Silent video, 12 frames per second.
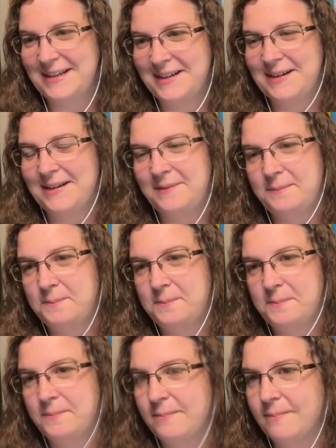
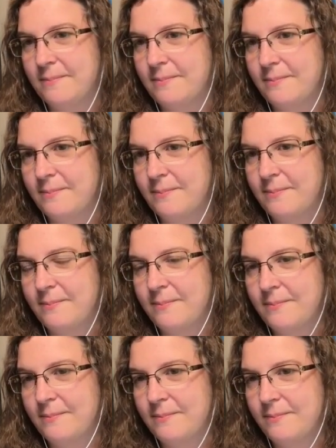
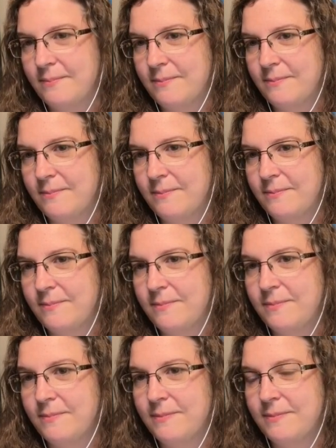
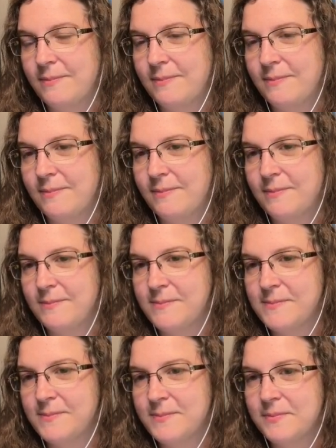
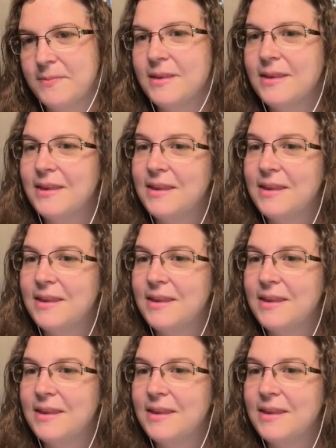No words are spoken by the person on screen.